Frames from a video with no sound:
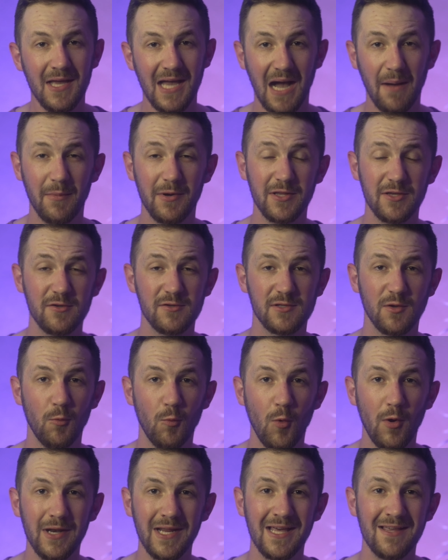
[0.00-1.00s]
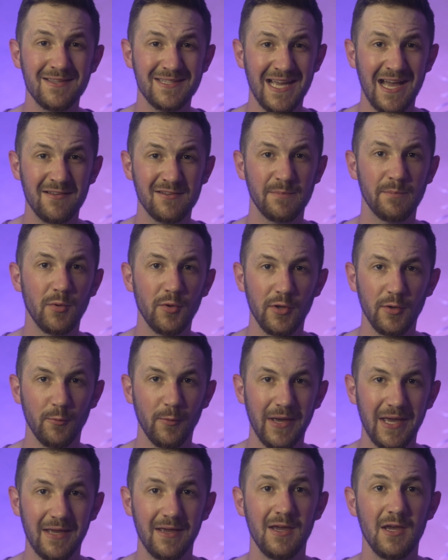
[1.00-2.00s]
I'm going to use a 1/8 ounce bullet
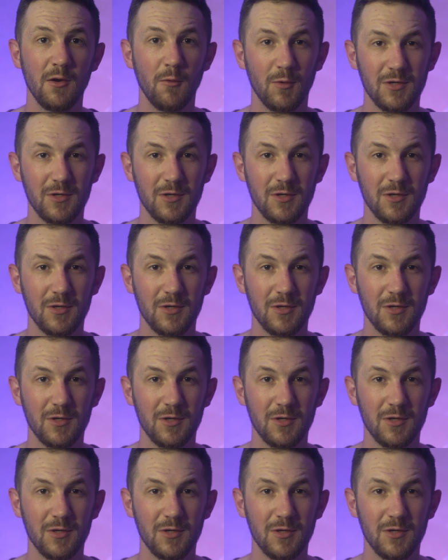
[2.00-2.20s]
weight,